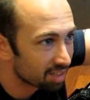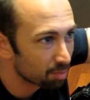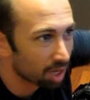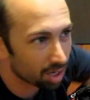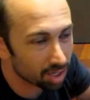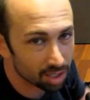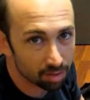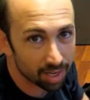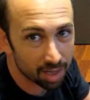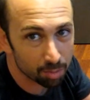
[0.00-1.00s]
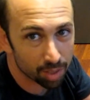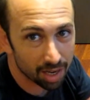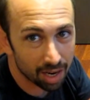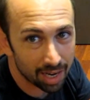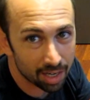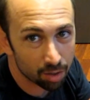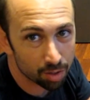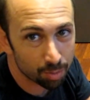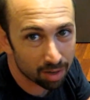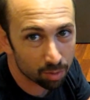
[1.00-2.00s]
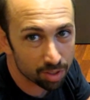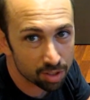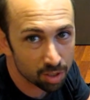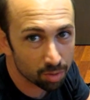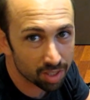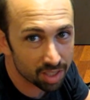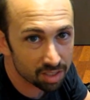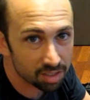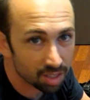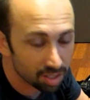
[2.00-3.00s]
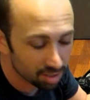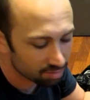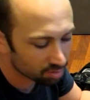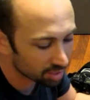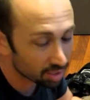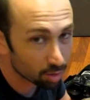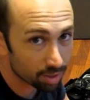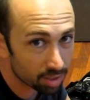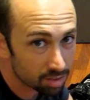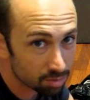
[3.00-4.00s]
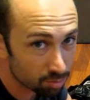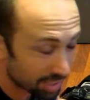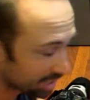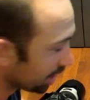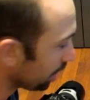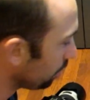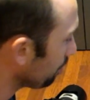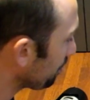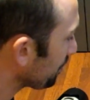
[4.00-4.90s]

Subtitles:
I'm not going to go get it, but I go to the bout with 2 of these, fully loaded, ready to go.